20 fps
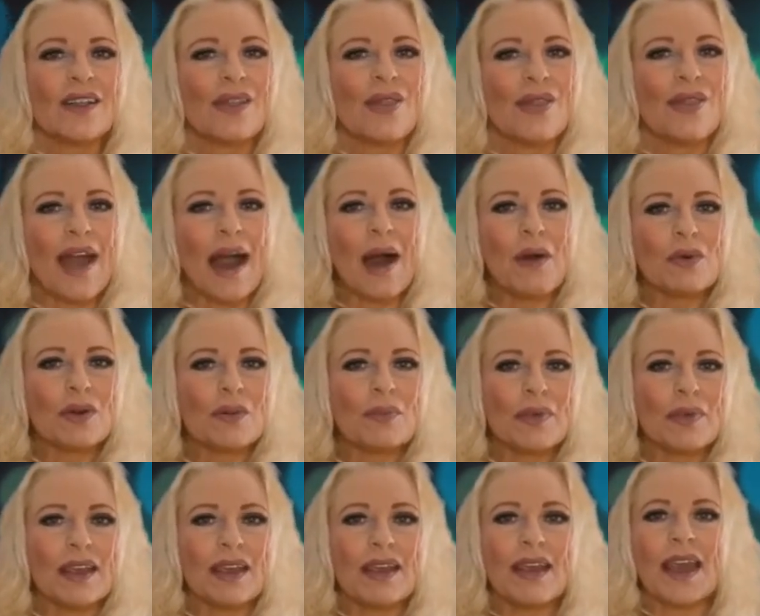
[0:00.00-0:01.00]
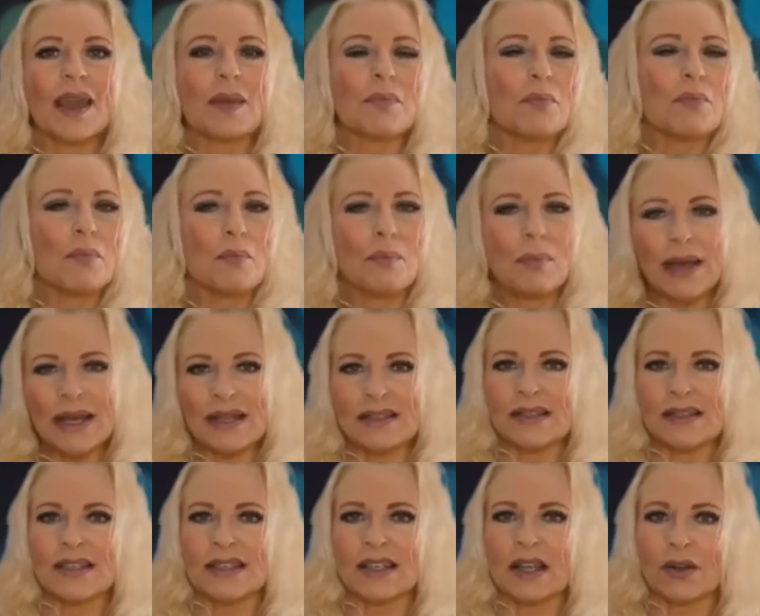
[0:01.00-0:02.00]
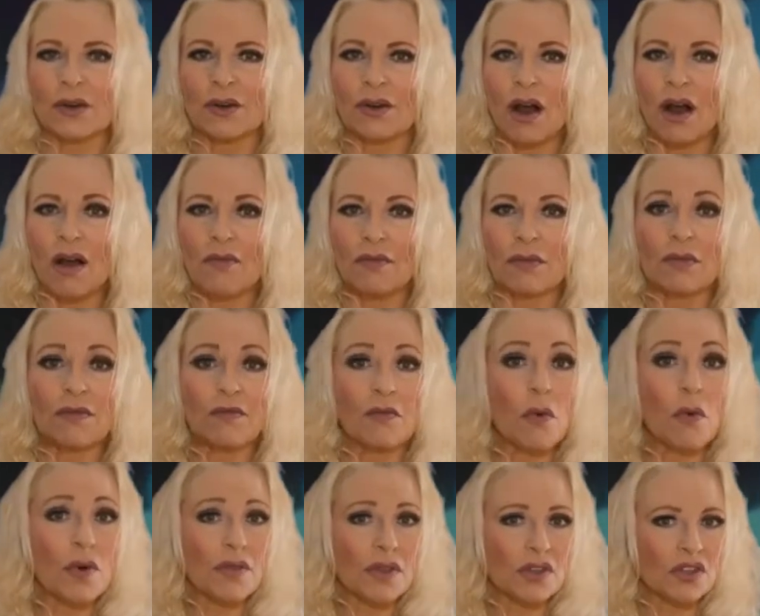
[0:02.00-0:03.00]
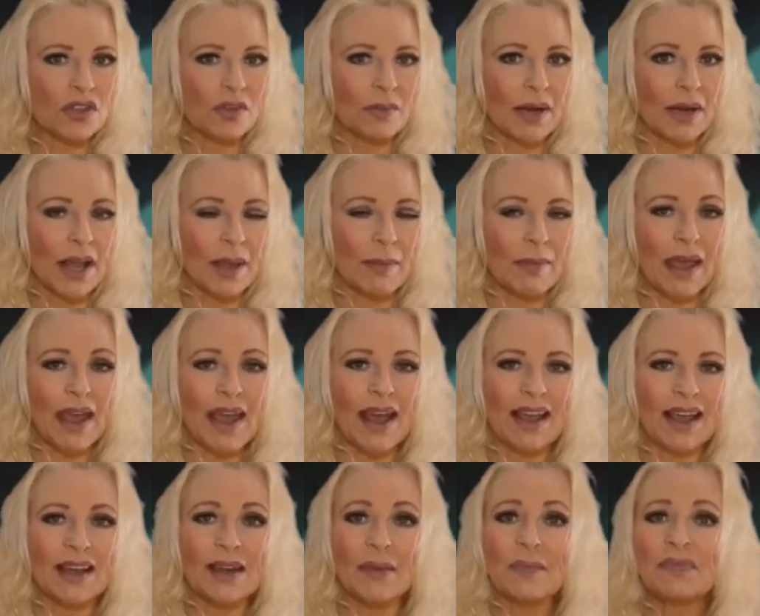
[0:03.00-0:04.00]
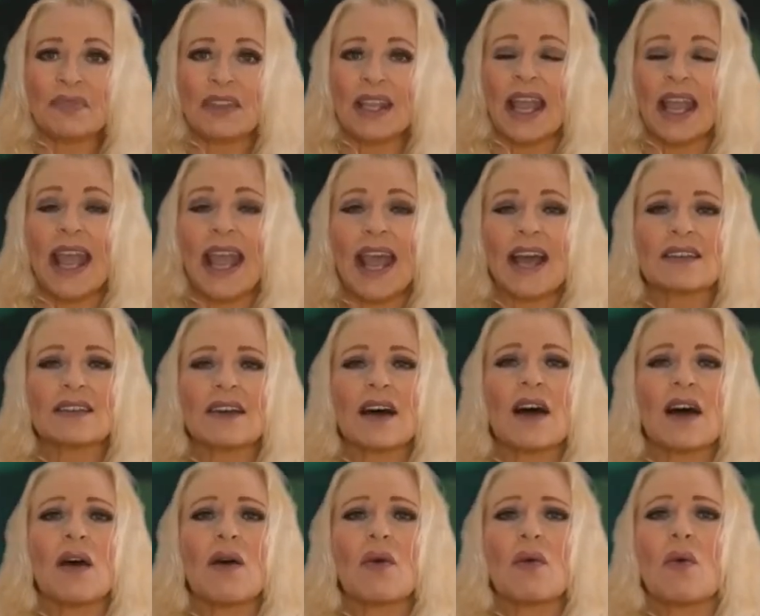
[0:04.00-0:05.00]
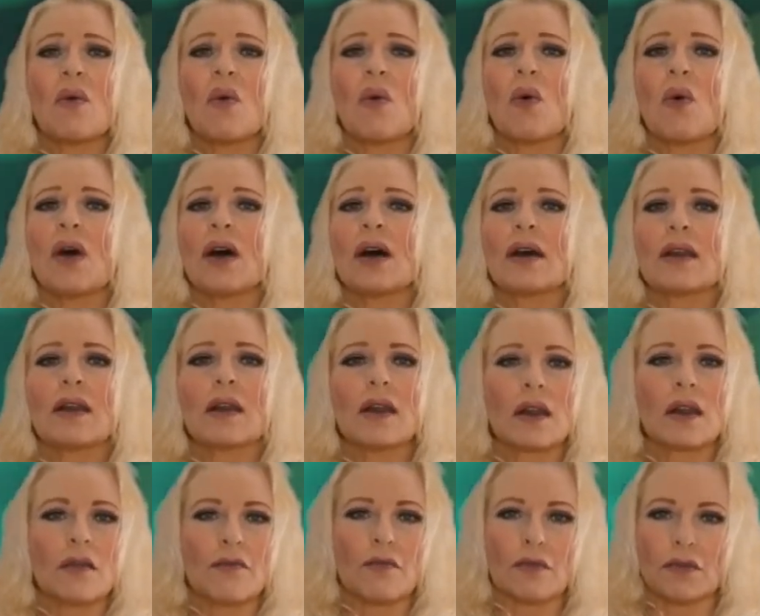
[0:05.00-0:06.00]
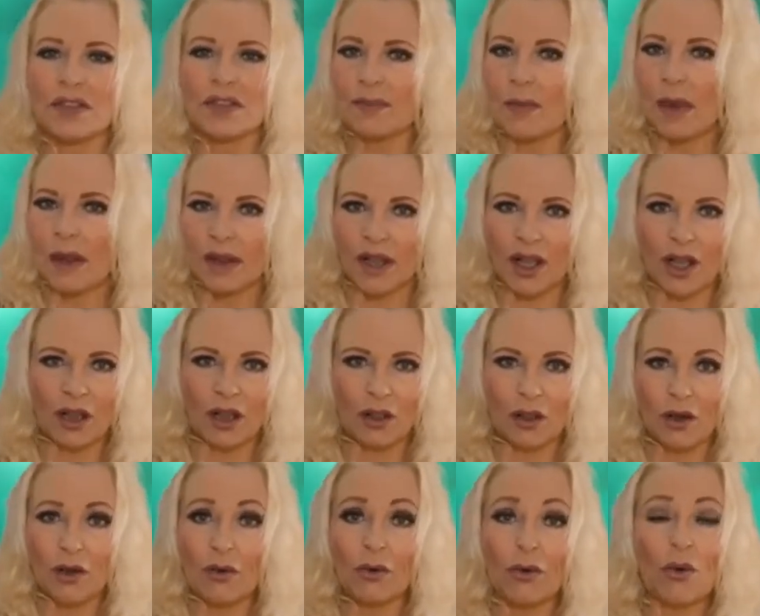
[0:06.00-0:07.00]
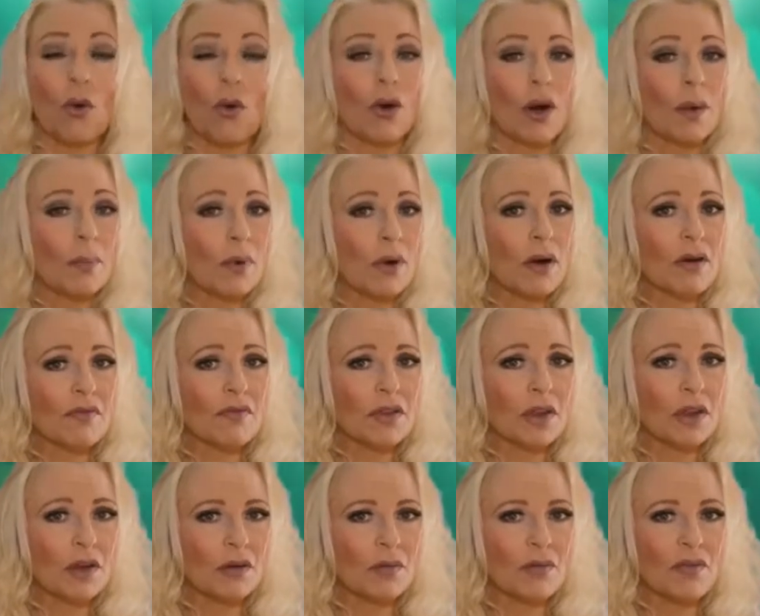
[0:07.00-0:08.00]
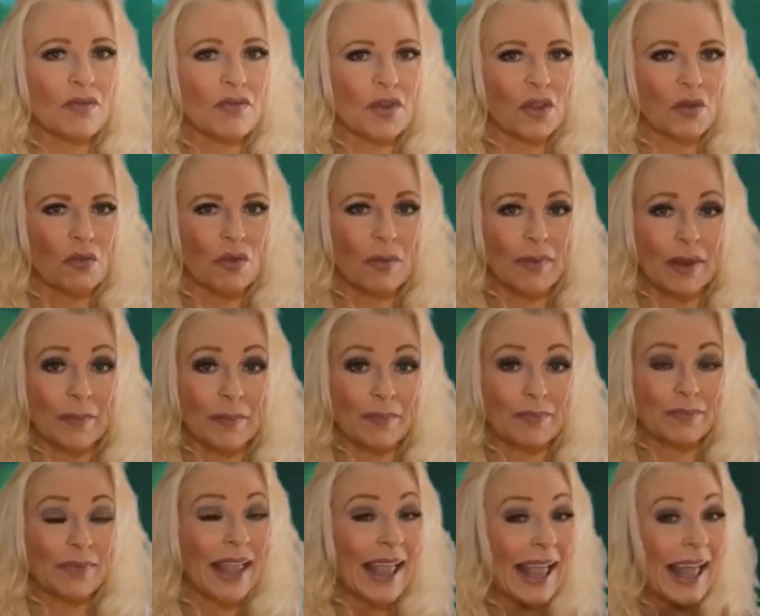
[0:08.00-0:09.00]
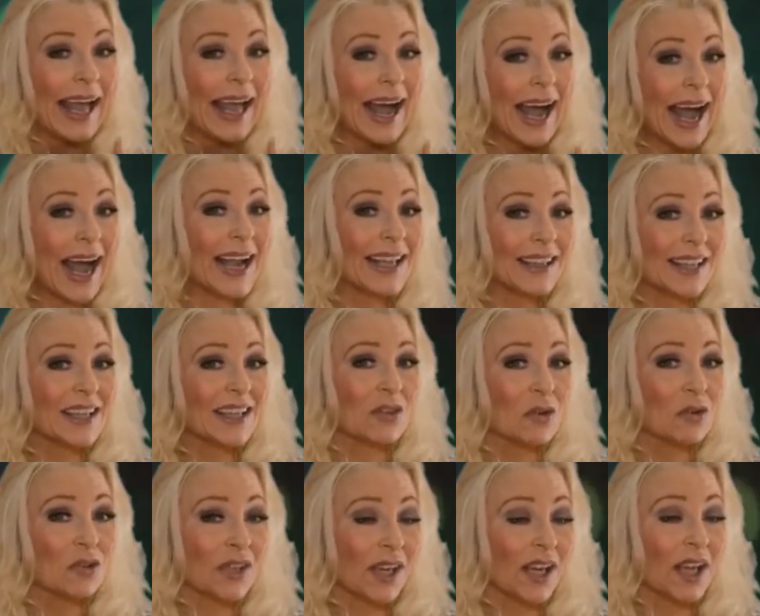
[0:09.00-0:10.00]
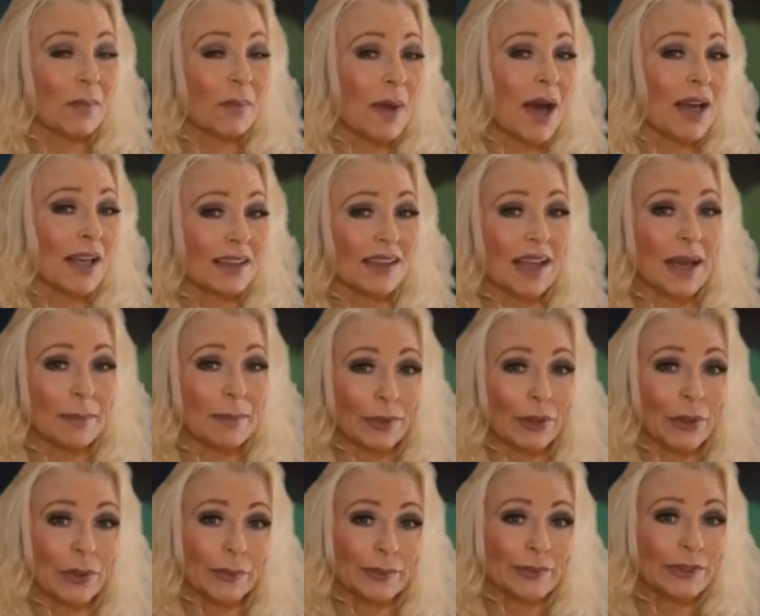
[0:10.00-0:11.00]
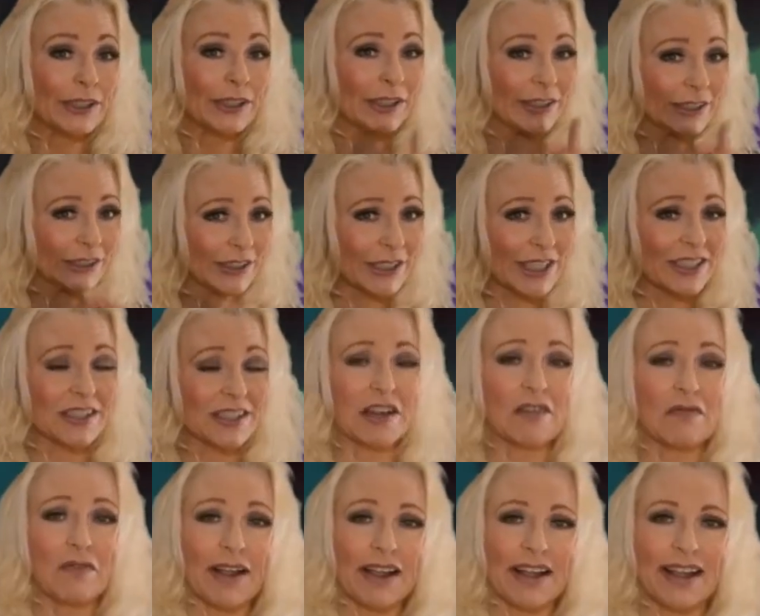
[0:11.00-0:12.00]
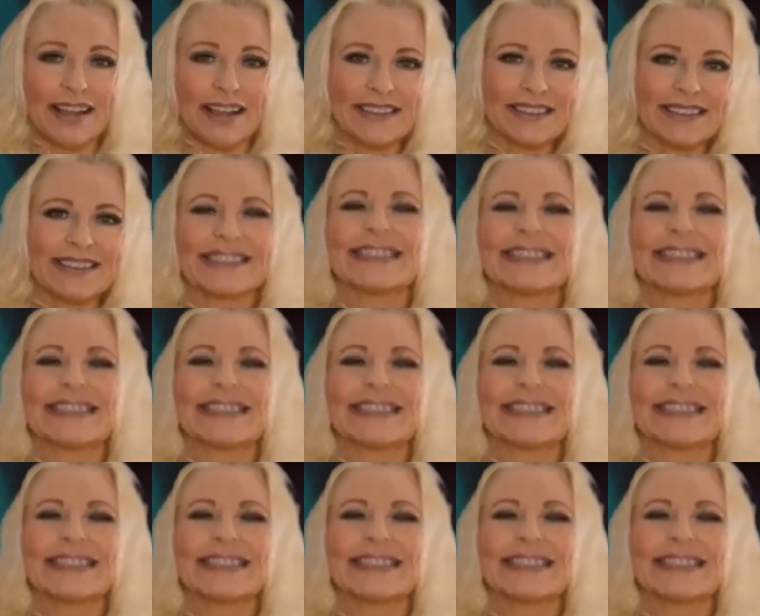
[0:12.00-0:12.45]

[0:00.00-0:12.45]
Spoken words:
That would be a bestseller novel for the Gemini man and a wonderful smelling cologne or perfume for the woman. I like Dolce & Gabbana light blue. Just an FYI.